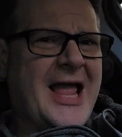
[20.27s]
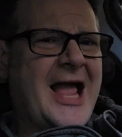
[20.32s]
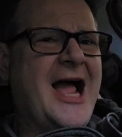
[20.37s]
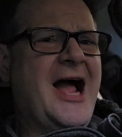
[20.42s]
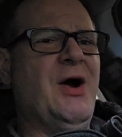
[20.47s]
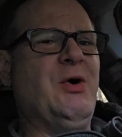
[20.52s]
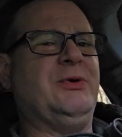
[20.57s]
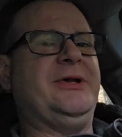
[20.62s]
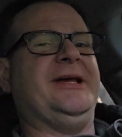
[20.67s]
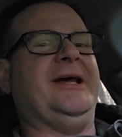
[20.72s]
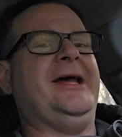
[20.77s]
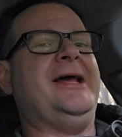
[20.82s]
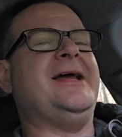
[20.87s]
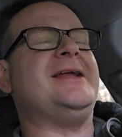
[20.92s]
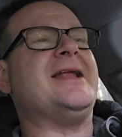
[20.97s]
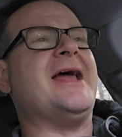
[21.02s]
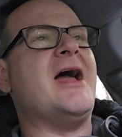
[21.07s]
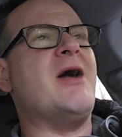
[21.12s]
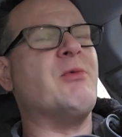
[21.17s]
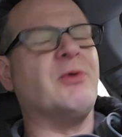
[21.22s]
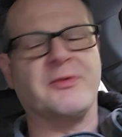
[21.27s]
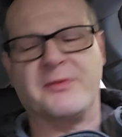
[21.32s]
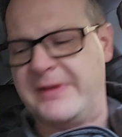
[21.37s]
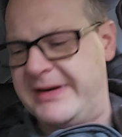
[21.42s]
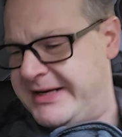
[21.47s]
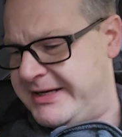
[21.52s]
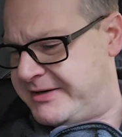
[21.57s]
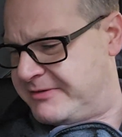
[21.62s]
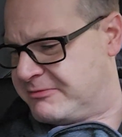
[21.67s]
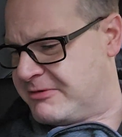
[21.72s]
Okay, now we're
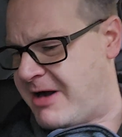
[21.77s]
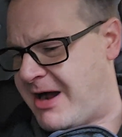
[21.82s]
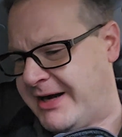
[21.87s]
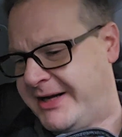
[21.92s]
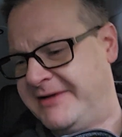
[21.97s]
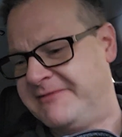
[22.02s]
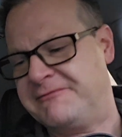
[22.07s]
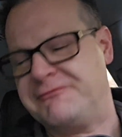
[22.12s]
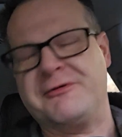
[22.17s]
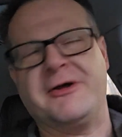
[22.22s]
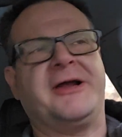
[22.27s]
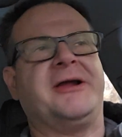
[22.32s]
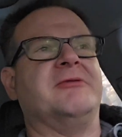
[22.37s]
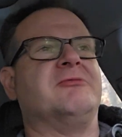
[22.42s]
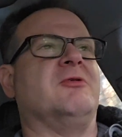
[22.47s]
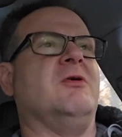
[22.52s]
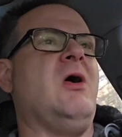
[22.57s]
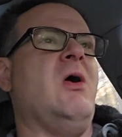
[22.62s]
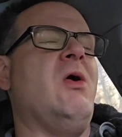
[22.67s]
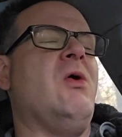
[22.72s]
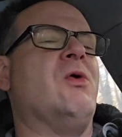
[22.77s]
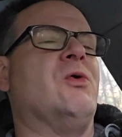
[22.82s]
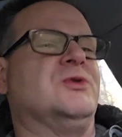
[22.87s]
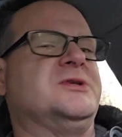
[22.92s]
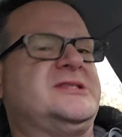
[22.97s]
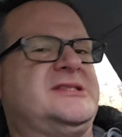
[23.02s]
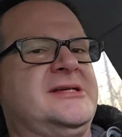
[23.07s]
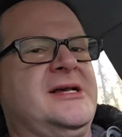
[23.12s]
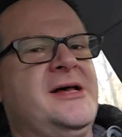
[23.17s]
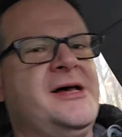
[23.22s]
ready to rock and freaking roll,
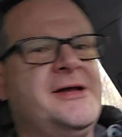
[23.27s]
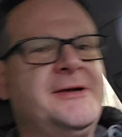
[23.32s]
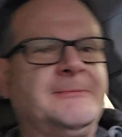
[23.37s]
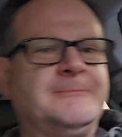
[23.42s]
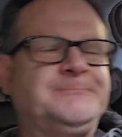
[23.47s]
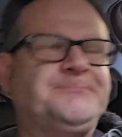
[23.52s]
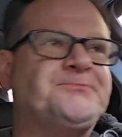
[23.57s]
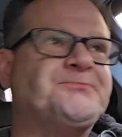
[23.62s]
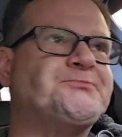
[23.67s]
son.